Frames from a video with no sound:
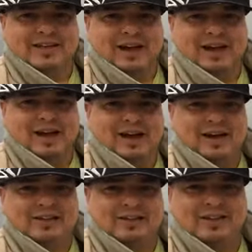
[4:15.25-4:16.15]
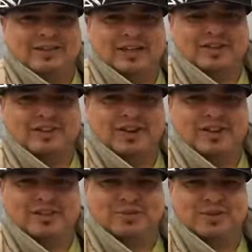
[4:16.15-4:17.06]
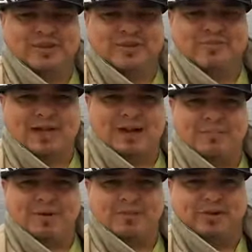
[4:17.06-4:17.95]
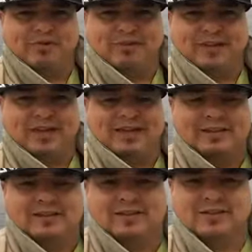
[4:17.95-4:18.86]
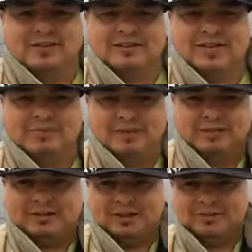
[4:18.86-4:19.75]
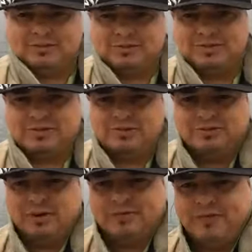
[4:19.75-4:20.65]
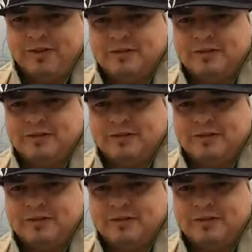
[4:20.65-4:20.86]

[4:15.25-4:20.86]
there. No sunshine this morning, but a beautiful day nonetheless. All right, stay blessed, and I'll talk real soon. Bye for now.